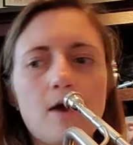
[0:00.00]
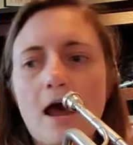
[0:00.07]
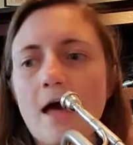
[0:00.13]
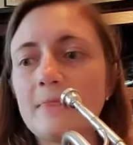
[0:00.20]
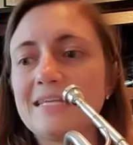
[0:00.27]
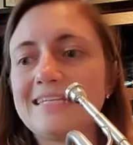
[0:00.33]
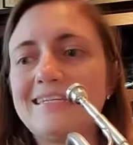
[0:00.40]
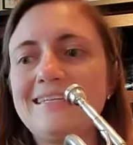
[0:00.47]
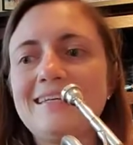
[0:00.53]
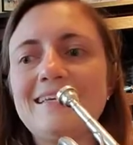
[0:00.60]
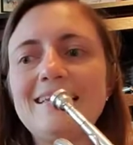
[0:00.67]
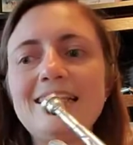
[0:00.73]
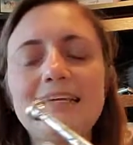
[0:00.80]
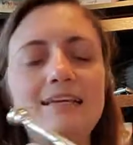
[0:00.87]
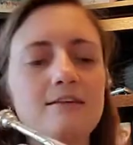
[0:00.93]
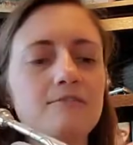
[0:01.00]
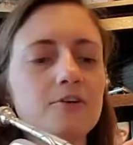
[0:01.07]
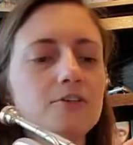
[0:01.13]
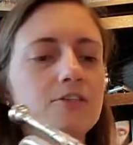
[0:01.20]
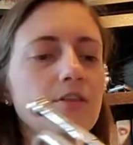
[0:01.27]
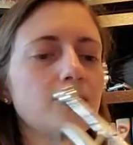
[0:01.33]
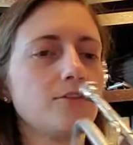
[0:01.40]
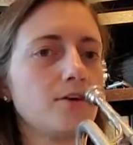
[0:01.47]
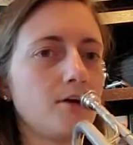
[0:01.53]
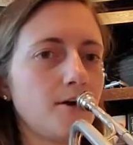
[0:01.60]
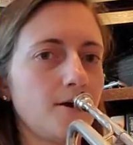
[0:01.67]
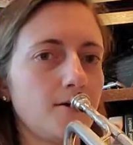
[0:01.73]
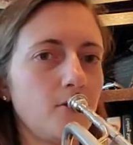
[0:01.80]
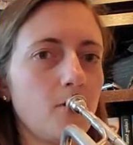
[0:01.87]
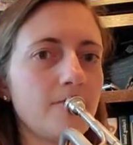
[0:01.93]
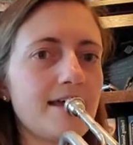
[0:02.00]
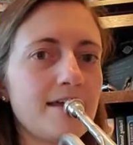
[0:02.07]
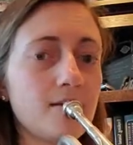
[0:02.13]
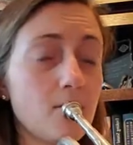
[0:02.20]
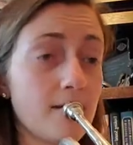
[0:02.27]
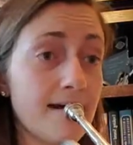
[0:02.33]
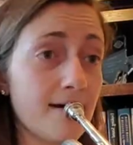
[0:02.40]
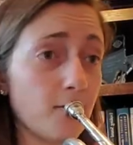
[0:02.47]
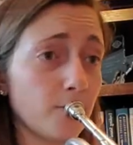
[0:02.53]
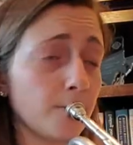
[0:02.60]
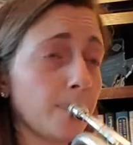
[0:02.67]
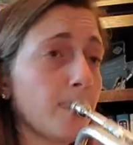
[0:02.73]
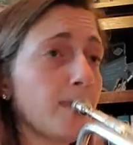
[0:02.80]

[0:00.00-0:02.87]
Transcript: On the D, first and third. Hold that note out.